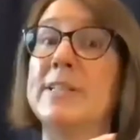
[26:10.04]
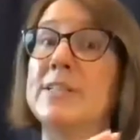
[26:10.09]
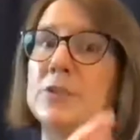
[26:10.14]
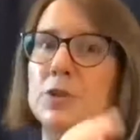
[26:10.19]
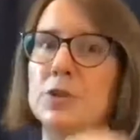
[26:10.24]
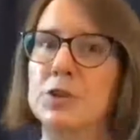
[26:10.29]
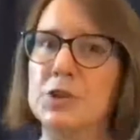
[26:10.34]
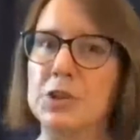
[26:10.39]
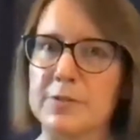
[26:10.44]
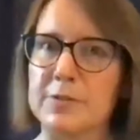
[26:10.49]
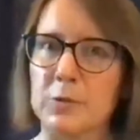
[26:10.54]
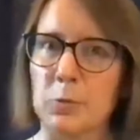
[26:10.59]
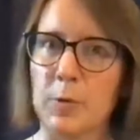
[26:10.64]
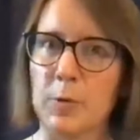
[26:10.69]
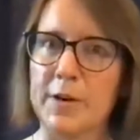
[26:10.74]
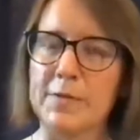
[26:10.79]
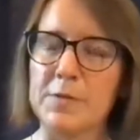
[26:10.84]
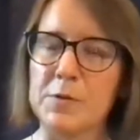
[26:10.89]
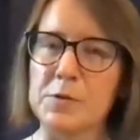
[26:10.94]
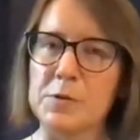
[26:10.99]
searches for
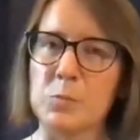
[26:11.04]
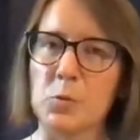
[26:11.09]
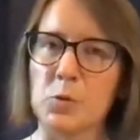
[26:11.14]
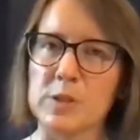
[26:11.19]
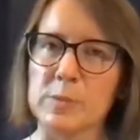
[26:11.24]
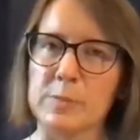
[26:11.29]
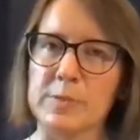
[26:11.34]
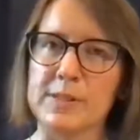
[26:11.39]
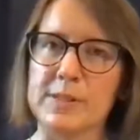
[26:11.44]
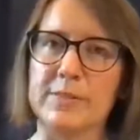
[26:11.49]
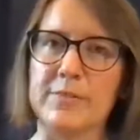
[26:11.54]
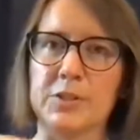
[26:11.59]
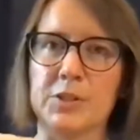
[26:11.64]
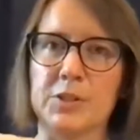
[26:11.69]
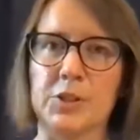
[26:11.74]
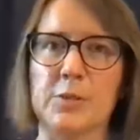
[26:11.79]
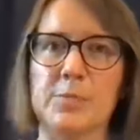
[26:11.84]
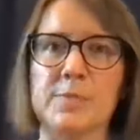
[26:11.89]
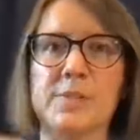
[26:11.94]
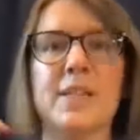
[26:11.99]
one of those more specific
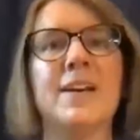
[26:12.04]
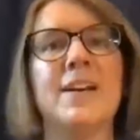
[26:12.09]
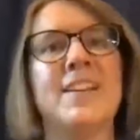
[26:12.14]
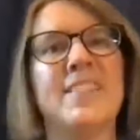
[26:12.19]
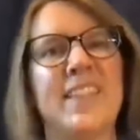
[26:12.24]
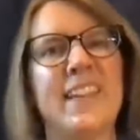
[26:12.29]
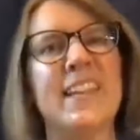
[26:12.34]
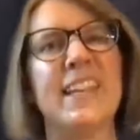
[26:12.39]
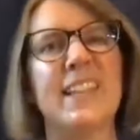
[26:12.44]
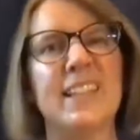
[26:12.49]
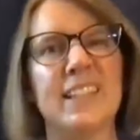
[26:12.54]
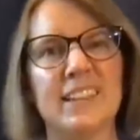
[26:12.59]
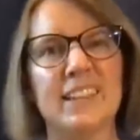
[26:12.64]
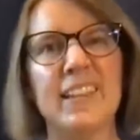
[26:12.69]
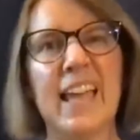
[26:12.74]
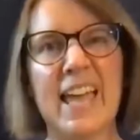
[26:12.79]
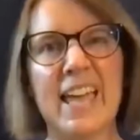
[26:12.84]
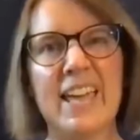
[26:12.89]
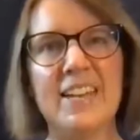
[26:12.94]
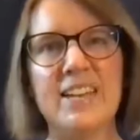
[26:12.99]
terms, they get
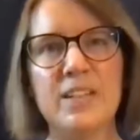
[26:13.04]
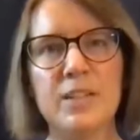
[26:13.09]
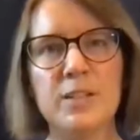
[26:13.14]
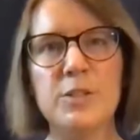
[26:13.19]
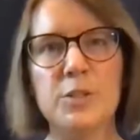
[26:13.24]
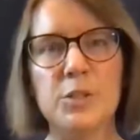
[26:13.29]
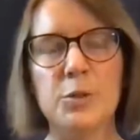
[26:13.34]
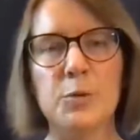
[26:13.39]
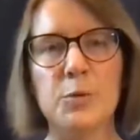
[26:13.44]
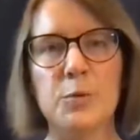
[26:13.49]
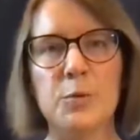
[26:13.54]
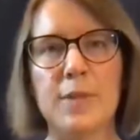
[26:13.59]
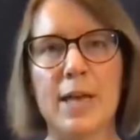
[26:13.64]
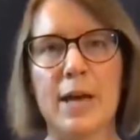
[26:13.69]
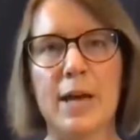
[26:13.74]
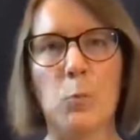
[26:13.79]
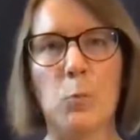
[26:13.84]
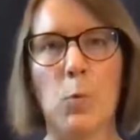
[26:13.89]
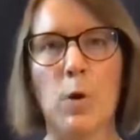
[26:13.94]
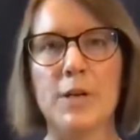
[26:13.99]
led to
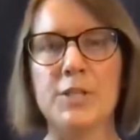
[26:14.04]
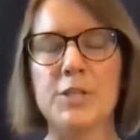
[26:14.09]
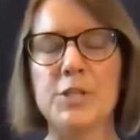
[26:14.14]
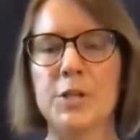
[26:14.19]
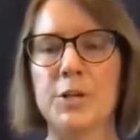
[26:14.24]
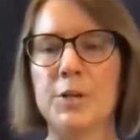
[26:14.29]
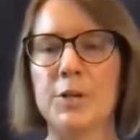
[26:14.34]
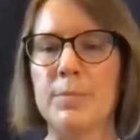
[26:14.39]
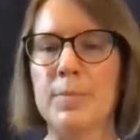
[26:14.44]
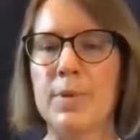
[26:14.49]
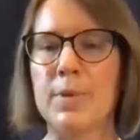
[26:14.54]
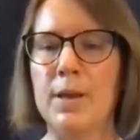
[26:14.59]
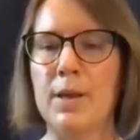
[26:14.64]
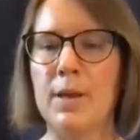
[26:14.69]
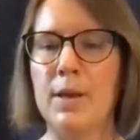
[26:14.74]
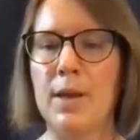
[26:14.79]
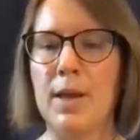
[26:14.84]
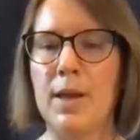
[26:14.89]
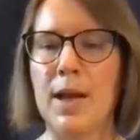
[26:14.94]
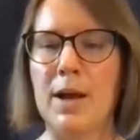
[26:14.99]
that one term.
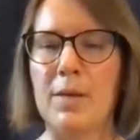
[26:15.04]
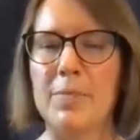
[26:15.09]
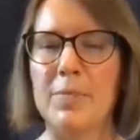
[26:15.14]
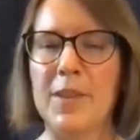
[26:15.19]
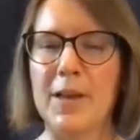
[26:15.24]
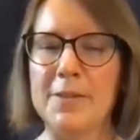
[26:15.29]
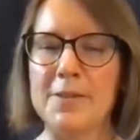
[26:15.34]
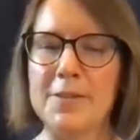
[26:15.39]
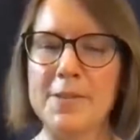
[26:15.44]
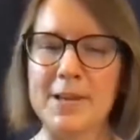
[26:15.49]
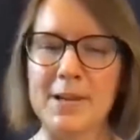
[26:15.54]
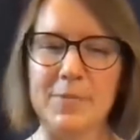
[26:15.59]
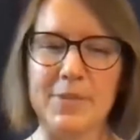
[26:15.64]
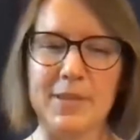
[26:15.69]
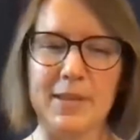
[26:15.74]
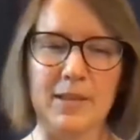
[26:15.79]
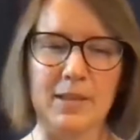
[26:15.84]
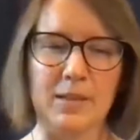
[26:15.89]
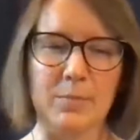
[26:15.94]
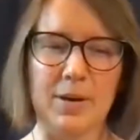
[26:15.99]
The other thing I'm
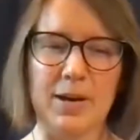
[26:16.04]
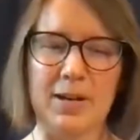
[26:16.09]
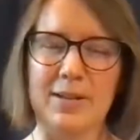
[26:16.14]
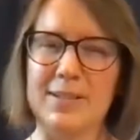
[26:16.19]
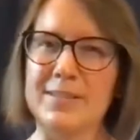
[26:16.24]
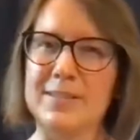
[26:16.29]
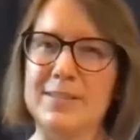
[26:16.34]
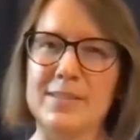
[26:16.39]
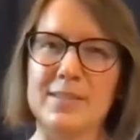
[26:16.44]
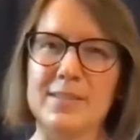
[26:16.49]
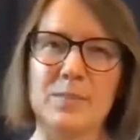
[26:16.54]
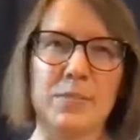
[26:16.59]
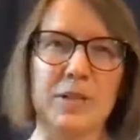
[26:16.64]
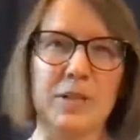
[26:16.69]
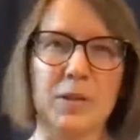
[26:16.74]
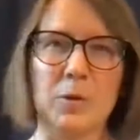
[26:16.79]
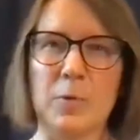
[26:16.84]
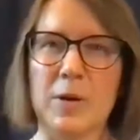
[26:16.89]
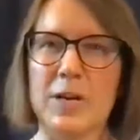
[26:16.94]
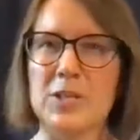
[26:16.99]
thinking about is
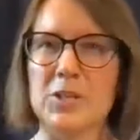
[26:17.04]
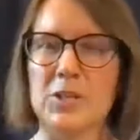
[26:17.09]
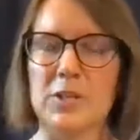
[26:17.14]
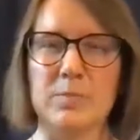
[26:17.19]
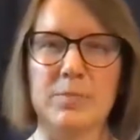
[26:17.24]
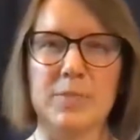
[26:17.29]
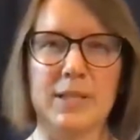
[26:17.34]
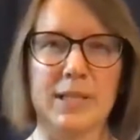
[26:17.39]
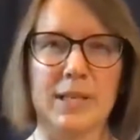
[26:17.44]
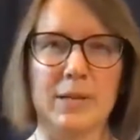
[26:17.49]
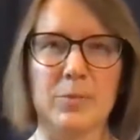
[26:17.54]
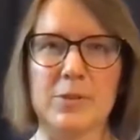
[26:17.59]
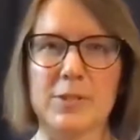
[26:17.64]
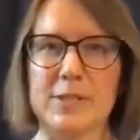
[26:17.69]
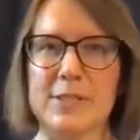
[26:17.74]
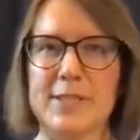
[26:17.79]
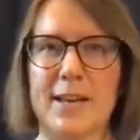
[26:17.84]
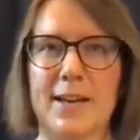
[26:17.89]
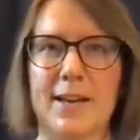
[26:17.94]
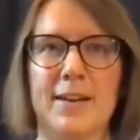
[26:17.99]
disambiguation, being able to
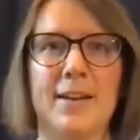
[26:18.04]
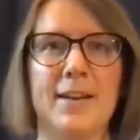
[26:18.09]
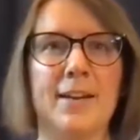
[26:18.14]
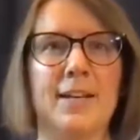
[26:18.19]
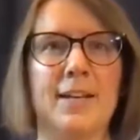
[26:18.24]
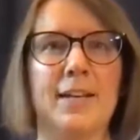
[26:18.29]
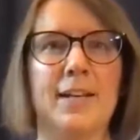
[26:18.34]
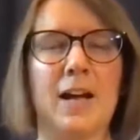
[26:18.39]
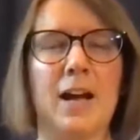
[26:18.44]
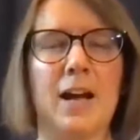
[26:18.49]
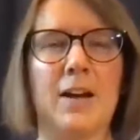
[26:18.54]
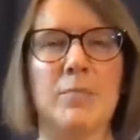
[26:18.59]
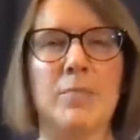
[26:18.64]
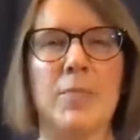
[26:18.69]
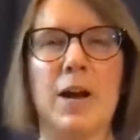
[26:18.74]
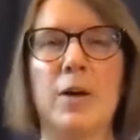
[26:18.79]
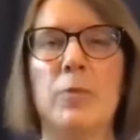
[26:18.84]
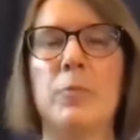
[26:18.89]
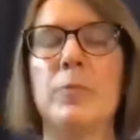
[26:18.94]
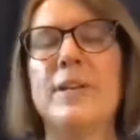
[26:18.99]
say,
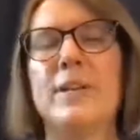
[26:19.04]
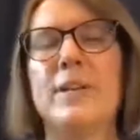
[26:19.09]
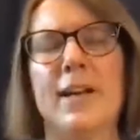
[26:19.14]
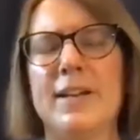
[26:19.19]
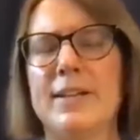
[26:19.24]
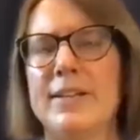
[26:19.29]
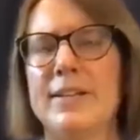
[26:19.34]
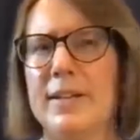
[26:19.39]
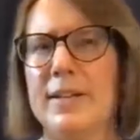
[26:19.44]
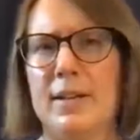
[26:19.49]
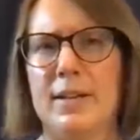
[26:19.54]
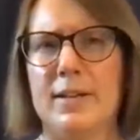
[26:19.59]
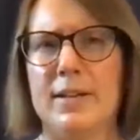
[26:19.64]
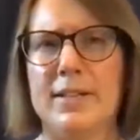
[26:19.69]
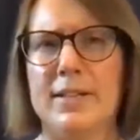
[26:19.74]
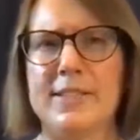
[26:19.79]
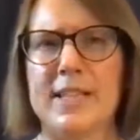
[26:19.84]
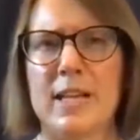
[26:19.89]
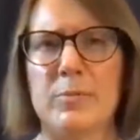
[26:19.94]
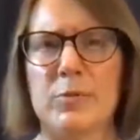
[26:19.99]
we had an
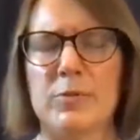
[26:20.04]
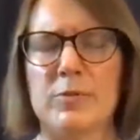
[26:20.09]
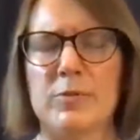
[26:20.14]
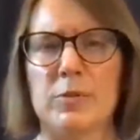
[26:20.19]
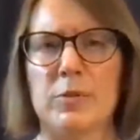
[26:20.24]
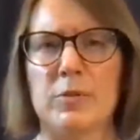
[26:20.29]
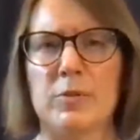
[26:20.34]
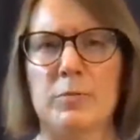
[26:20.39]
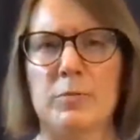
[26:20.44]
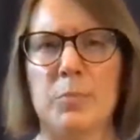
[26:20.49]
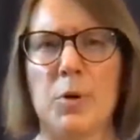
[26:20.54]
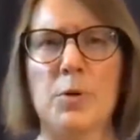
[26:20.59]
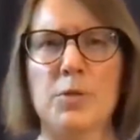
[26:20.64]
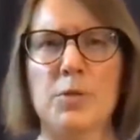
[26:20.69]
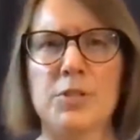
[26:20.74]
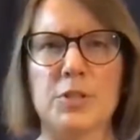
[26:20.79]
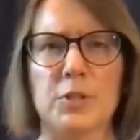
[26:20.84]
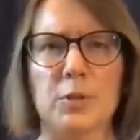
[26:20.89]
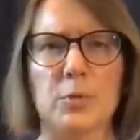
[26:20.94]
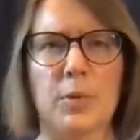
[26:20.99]
example for a
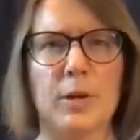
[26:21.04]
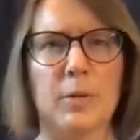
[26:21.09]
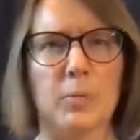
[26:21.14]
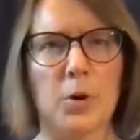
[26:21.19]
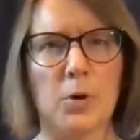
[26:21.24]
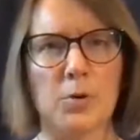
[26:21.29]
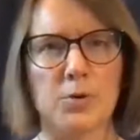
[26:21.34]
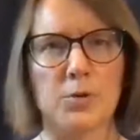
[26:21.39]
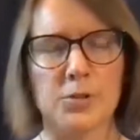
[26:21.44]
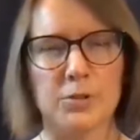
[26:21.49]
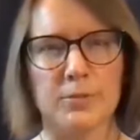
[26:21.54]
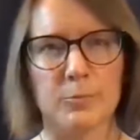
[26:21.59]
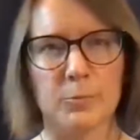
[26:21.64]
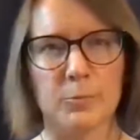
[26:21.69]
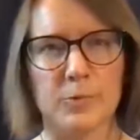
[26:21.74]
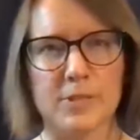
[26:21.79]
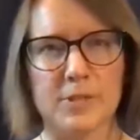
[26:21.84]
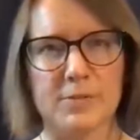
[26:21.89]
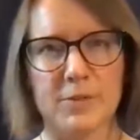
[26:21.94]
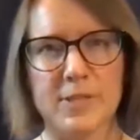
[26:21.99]
poster where a poster
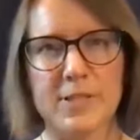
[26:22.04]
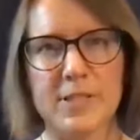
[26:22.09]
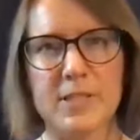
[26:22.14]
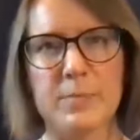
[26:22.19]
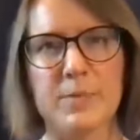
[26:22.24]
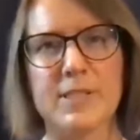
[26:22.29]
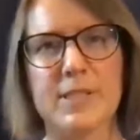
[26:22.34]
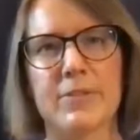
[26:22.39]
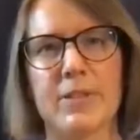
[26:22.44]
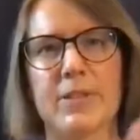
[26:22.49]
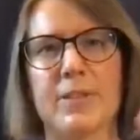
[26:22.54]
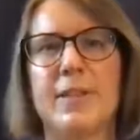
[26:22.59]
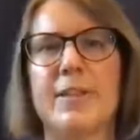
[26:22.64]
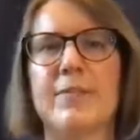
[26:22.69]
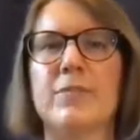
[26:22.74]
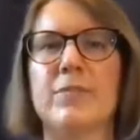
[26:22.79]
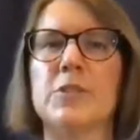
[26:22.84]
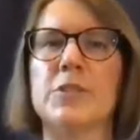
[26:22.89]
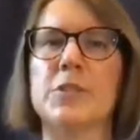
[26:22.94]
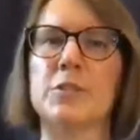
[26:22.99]
was for this specific
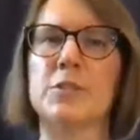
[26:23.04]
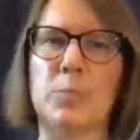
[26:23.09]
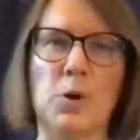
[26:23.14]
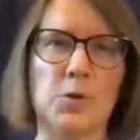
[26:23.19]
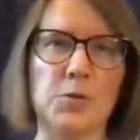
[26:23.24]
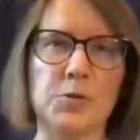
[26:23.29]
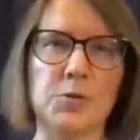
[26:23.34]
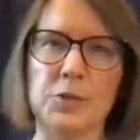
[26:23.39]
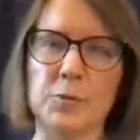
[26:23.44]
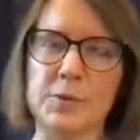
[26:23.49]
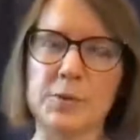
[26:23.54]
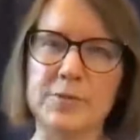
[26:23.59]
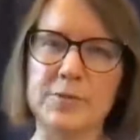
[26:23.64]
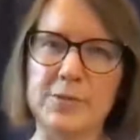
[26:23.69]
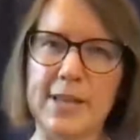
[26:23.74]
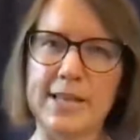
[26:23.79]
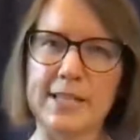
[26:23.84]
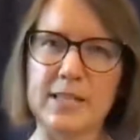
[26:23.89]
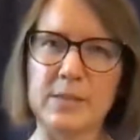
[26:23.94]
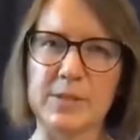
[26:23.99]
thing versus a poster was for
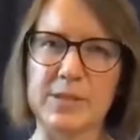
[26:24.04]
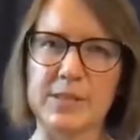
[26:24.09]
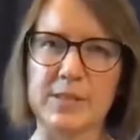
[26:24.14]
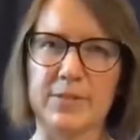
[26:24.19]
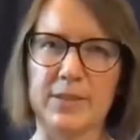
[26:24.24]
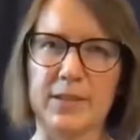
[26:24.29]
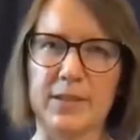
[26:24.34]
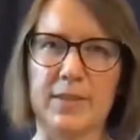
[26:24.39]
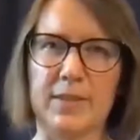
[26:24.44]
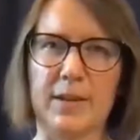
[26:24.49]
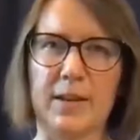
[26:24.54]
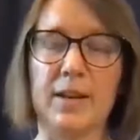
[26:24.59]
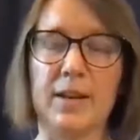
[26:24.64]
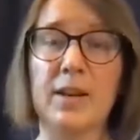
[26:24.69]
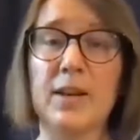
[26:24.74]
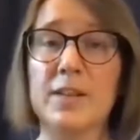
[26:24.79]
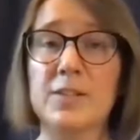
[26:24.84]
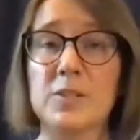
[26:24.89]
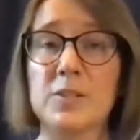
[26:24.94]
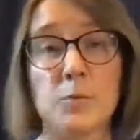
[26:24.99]
that specific thing.
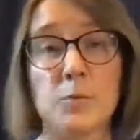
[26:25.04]
So it